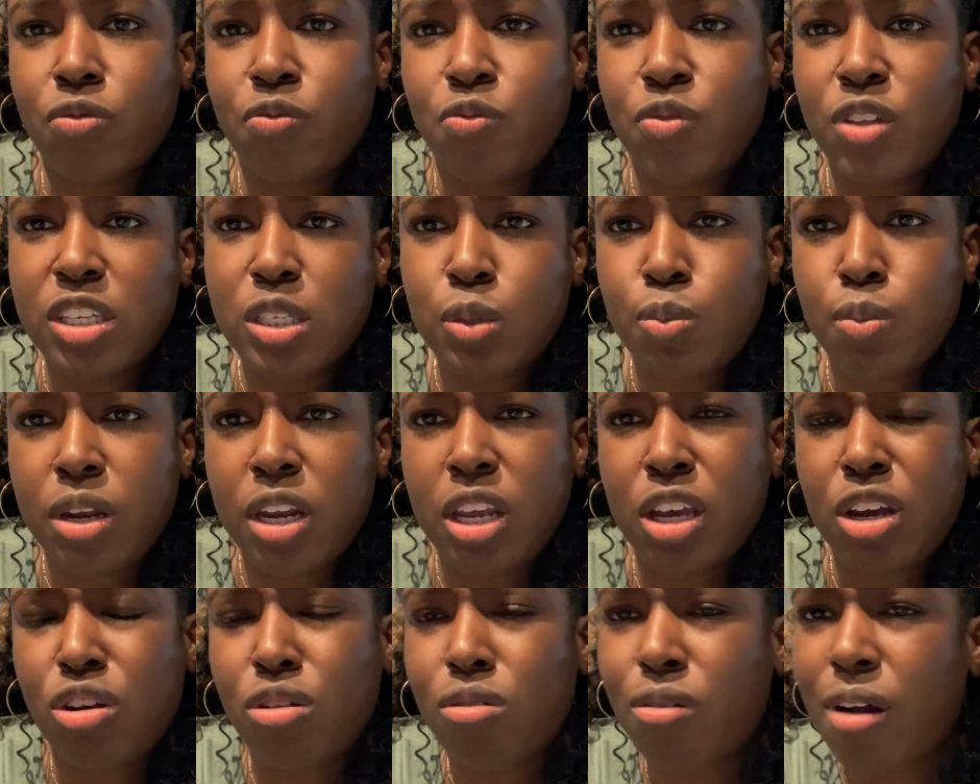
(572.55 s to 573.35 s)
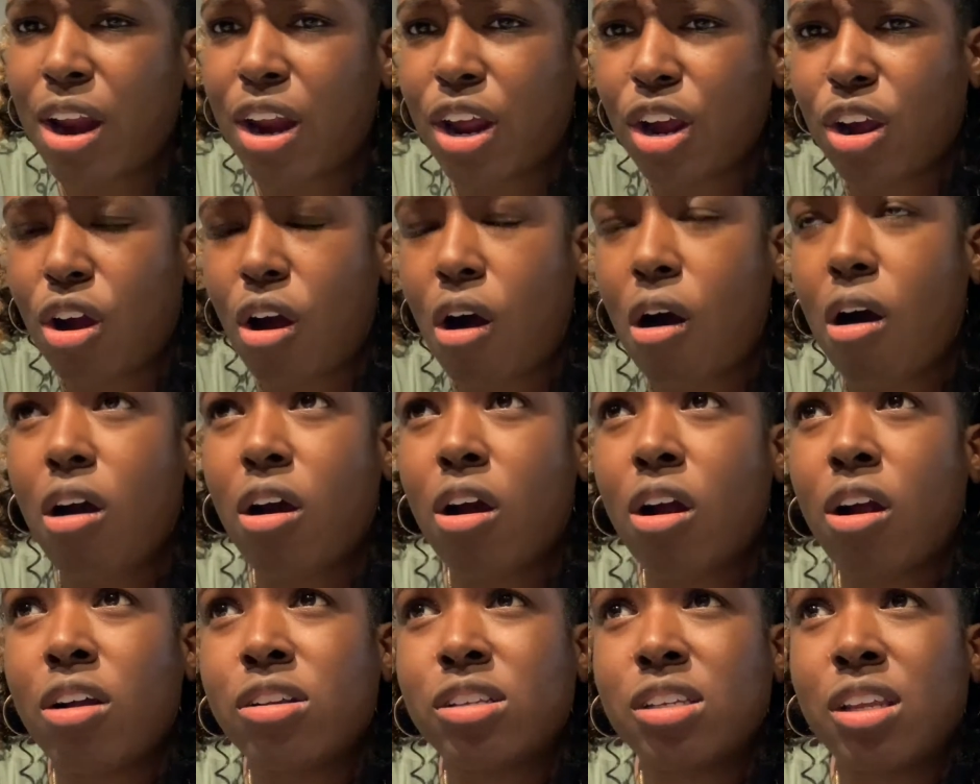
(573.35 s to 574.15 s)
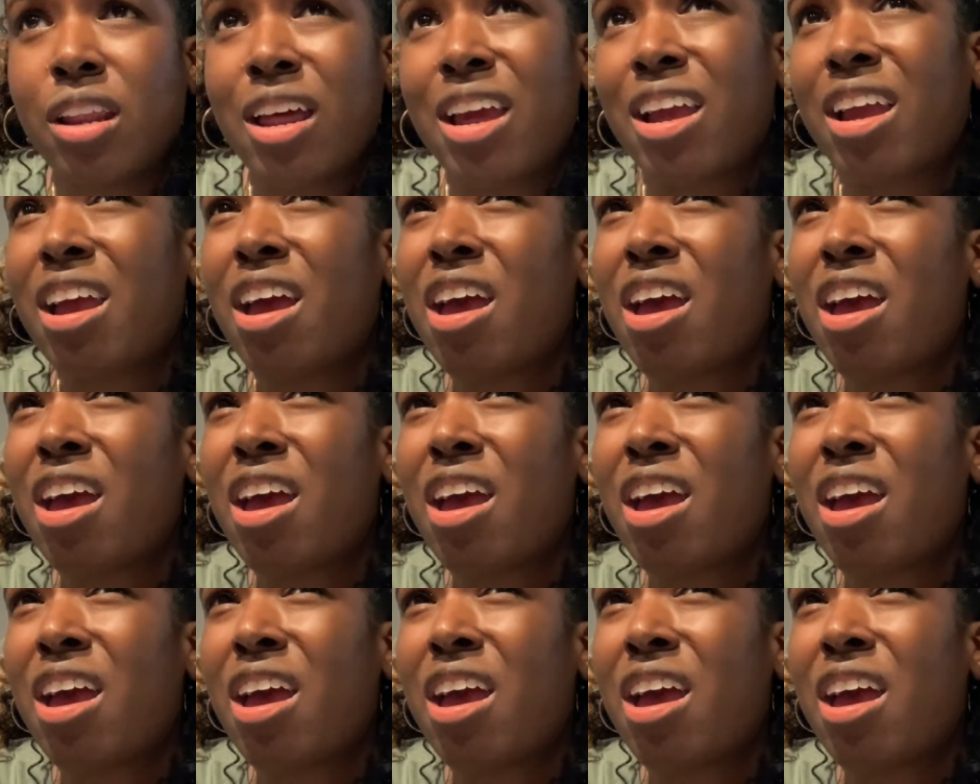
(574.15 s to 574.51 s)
this many credit cards, and like